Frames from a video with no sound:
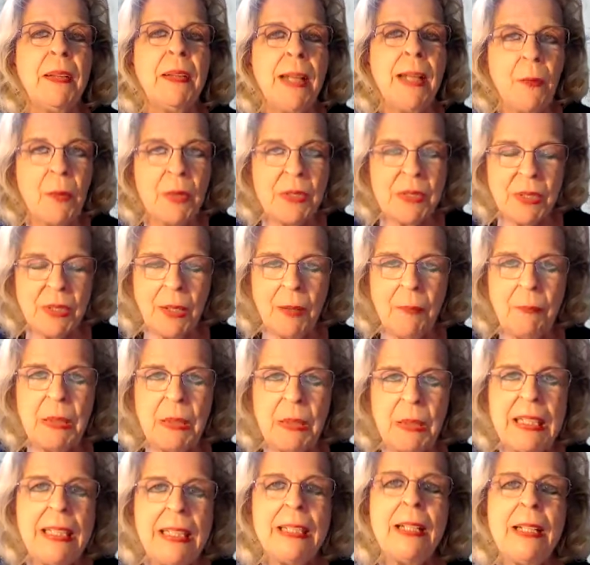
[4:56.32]
But that was
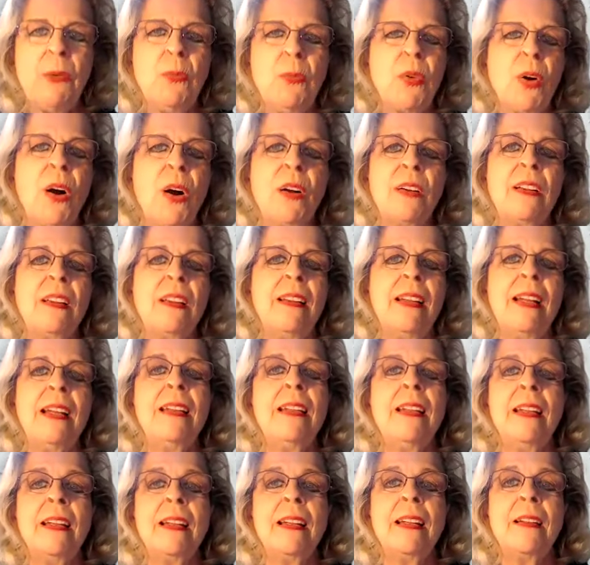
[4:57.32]
completely wrong
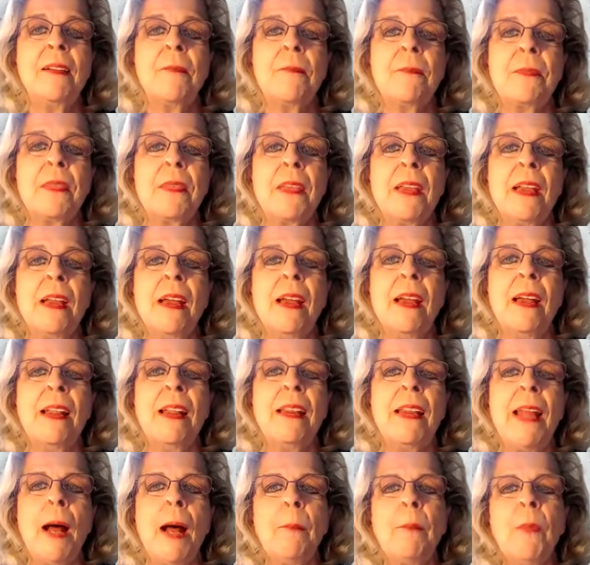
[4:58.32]
thinking.
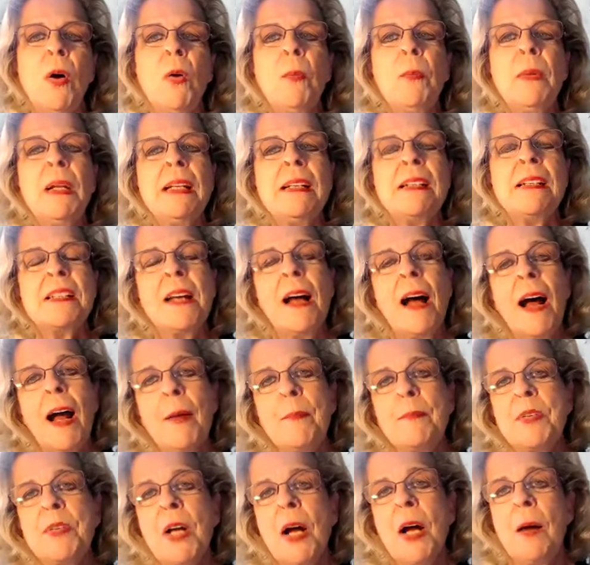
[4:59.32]
That moment in
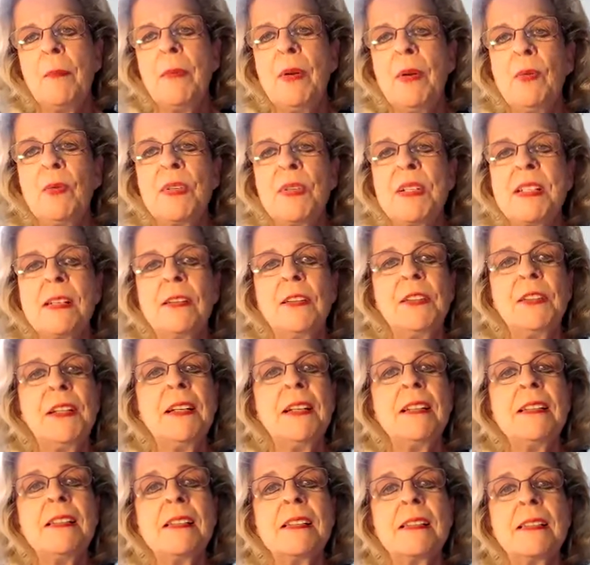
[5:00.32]
time taught me
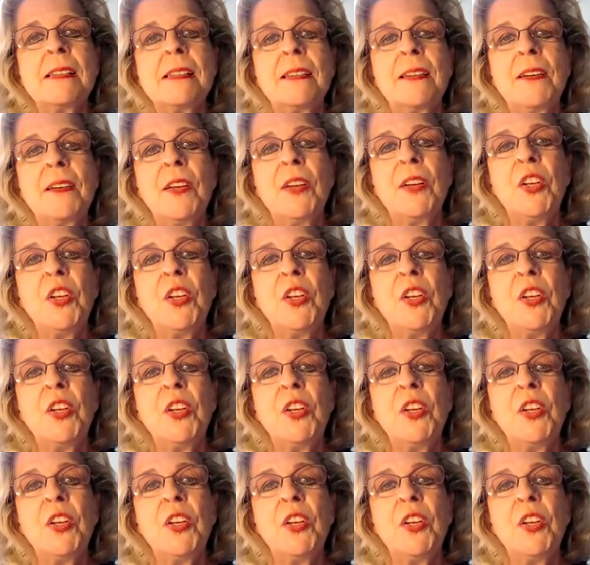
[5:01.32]
resilience.